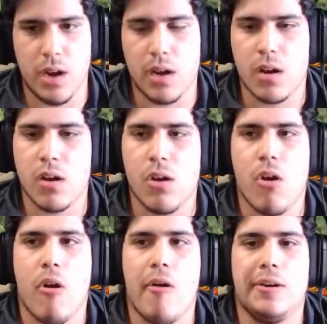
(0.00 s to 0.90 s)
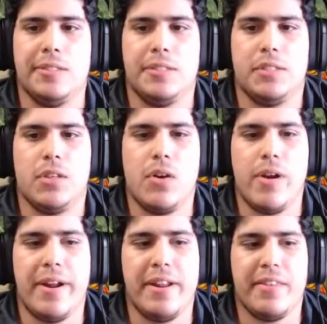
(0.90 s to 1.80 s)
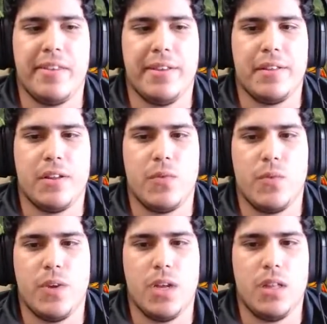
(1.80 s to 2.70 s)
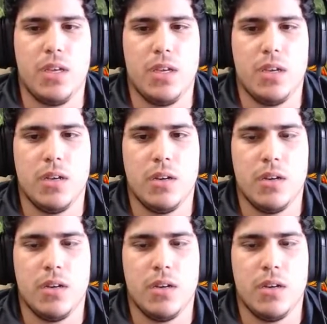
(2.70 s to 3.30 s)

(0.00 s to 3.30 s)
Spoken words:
Is there anything that can really